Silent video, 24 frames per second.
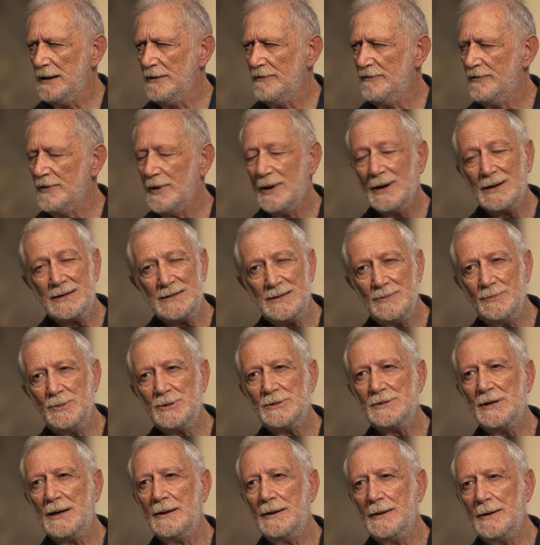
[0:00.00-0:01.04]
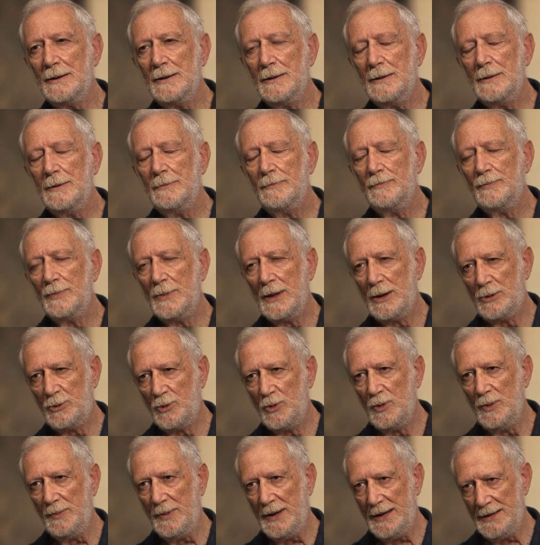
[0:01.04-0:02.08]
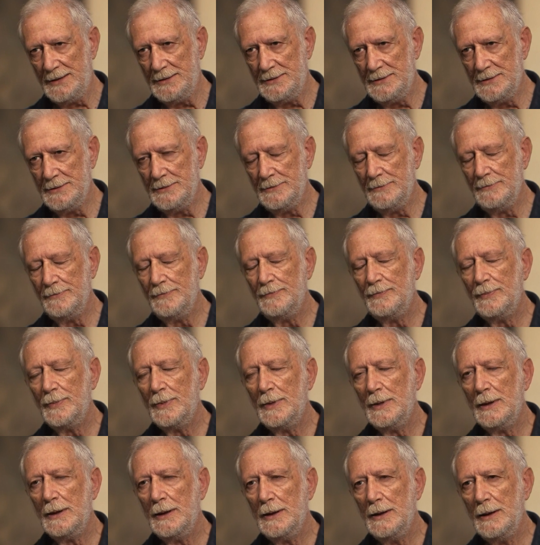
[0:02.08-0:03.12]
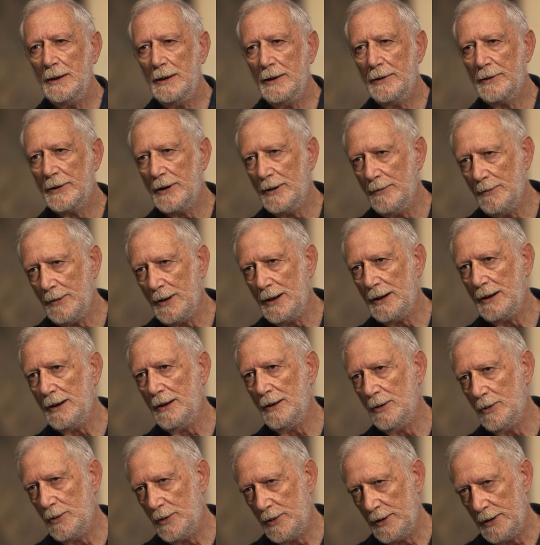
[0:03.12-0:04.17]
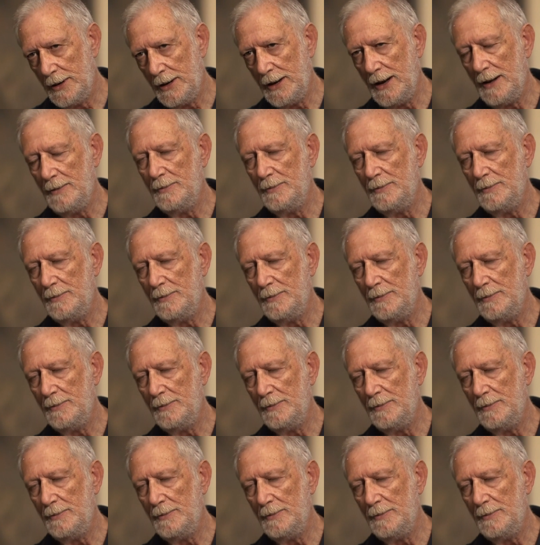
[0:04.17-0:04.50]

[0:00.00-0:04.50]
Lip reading: every exhibition that we made in Ramallah or in